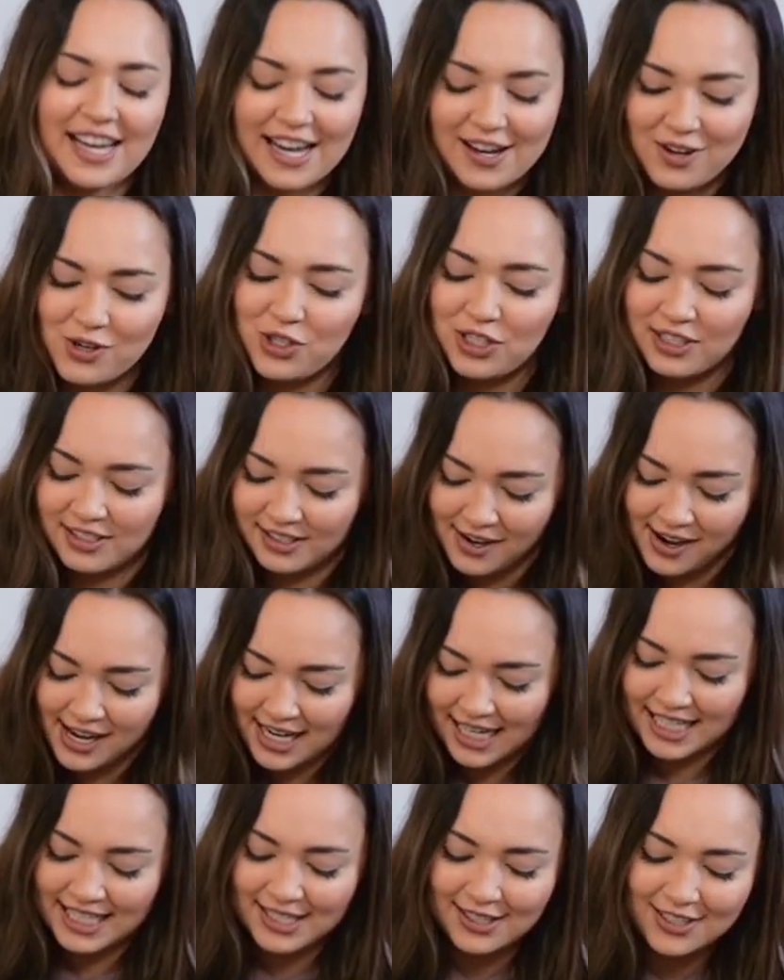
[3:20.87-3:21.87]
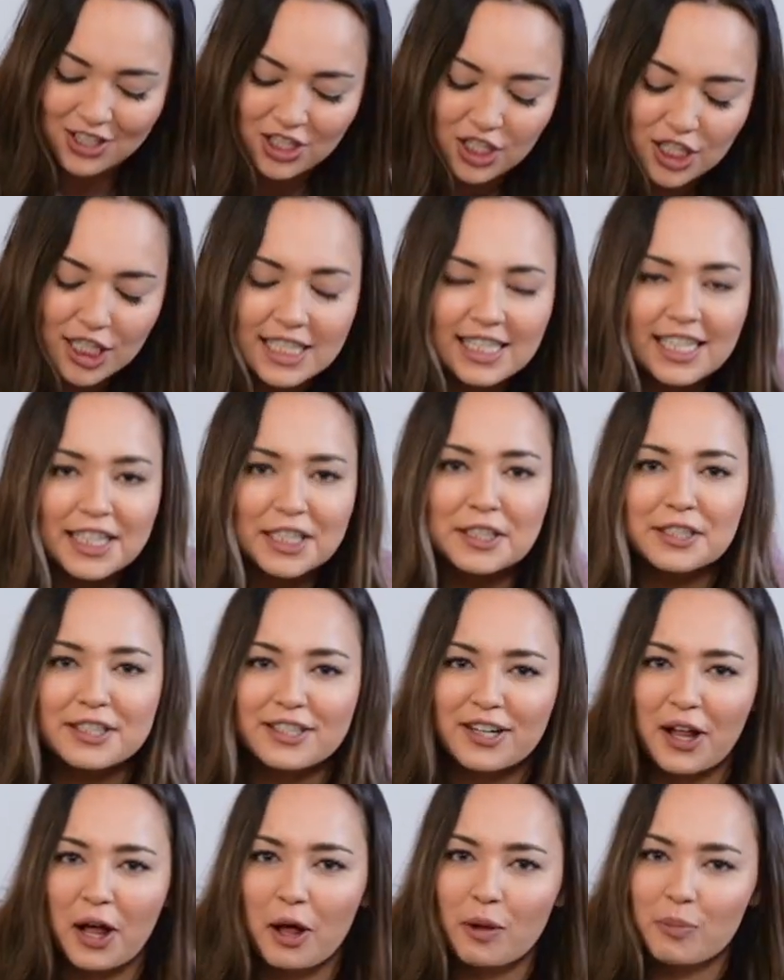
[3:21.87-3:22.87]
now she's got it. So she just needed a
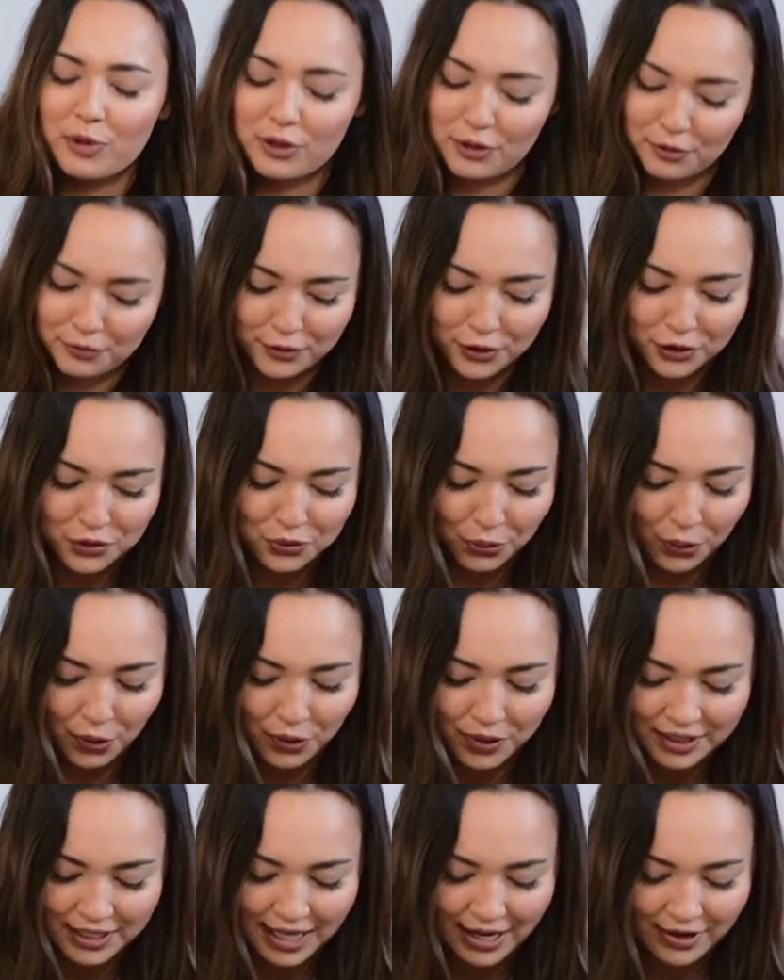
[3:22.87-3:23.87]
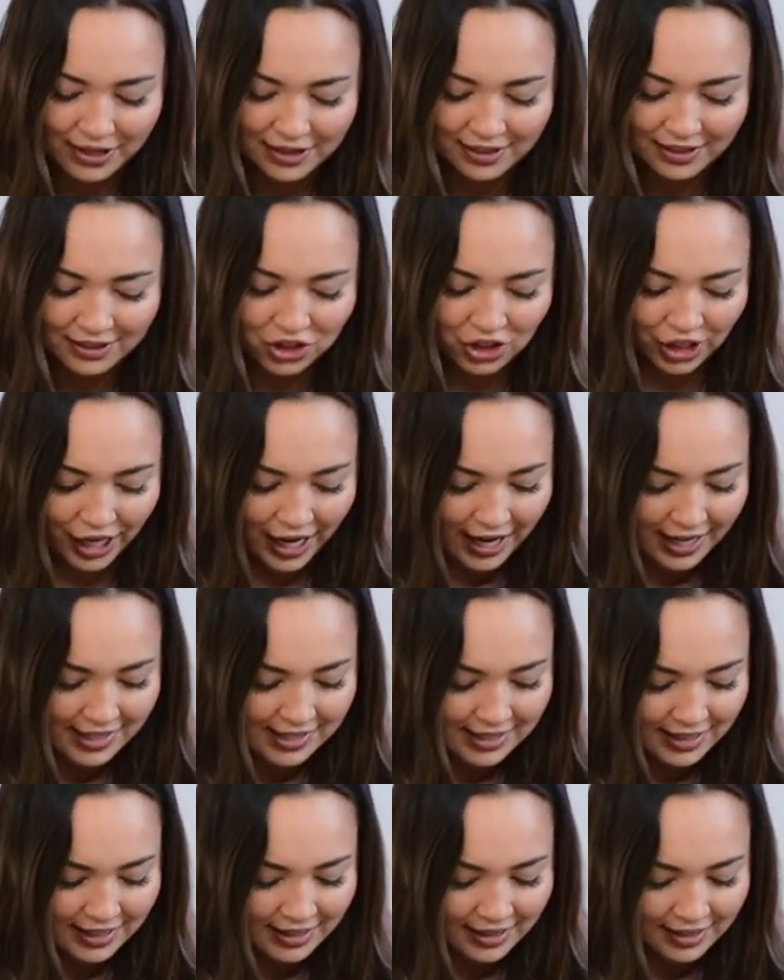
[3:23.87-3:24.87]
little help with the first roll, and now I think she has
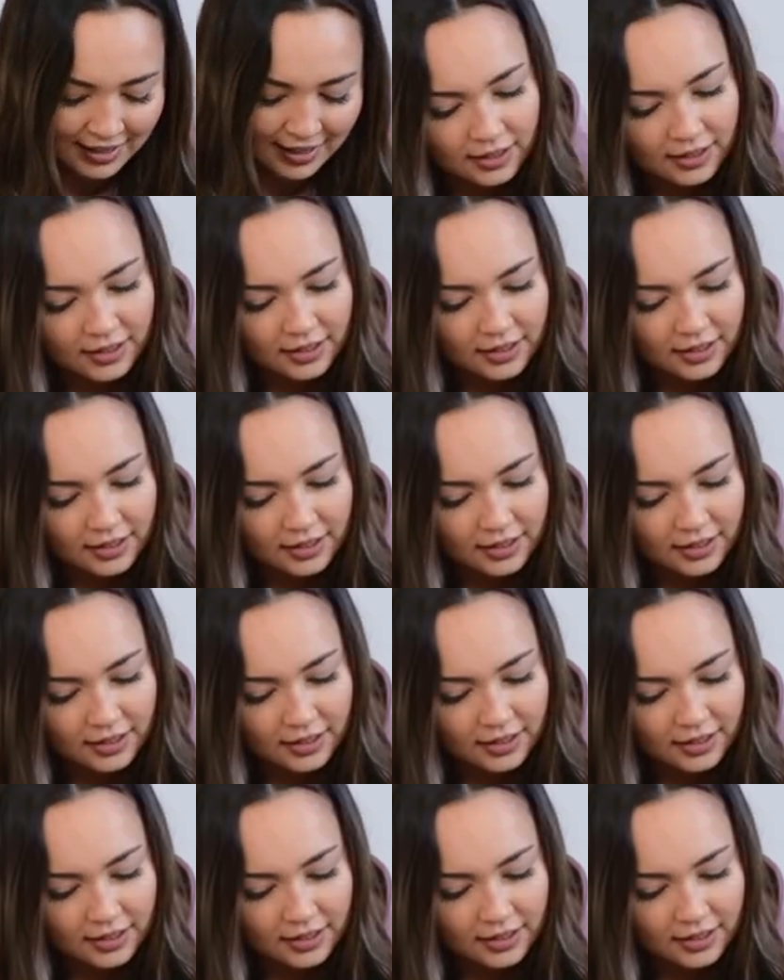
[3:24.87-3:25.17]
it.